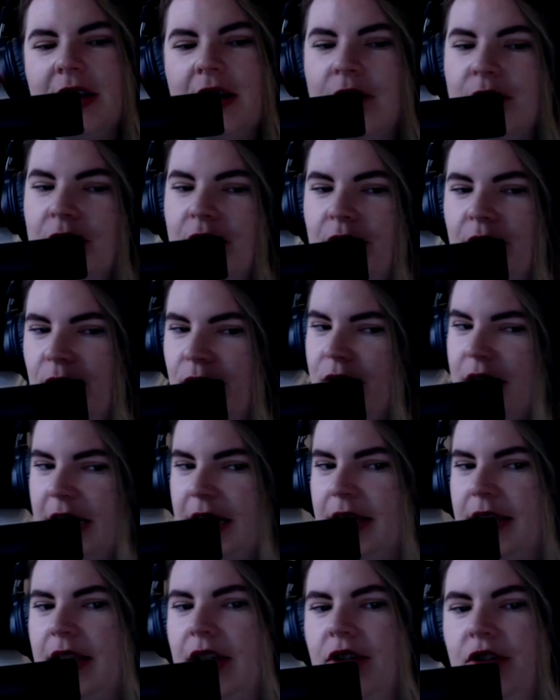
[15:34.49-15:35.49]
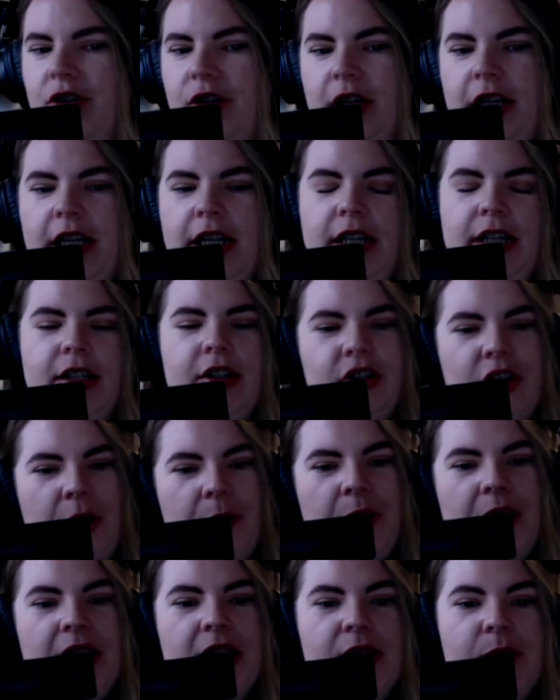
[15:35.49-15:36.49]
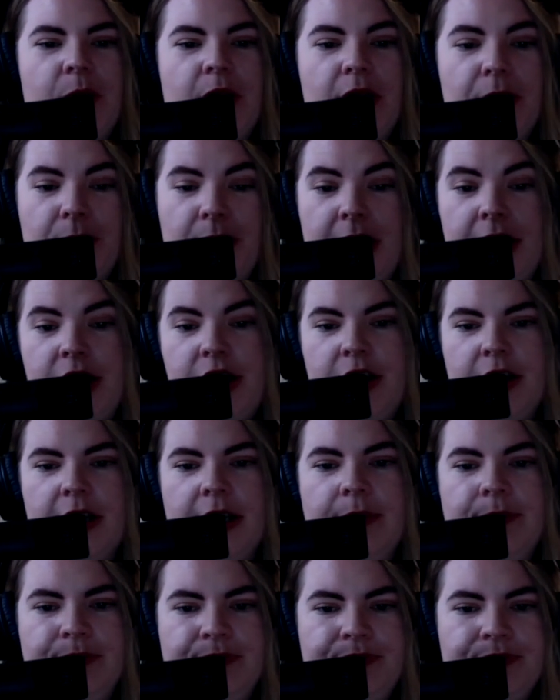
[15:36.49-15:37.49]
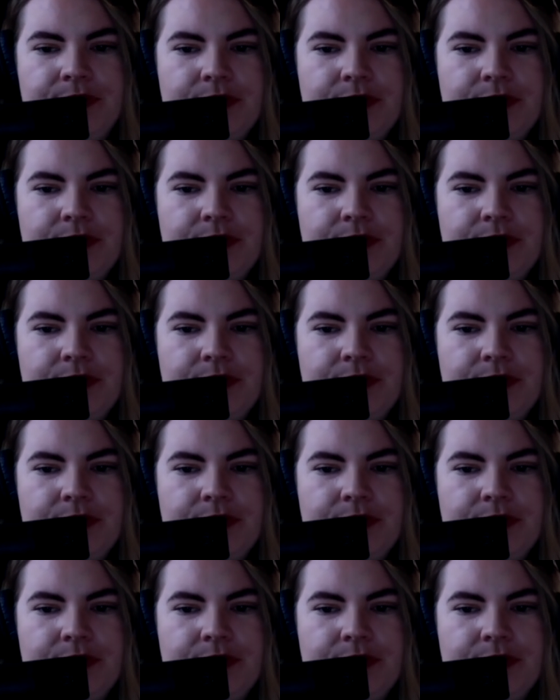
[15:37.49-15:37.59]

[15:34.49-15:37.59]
of the 13th century Japanese monk Nichiren.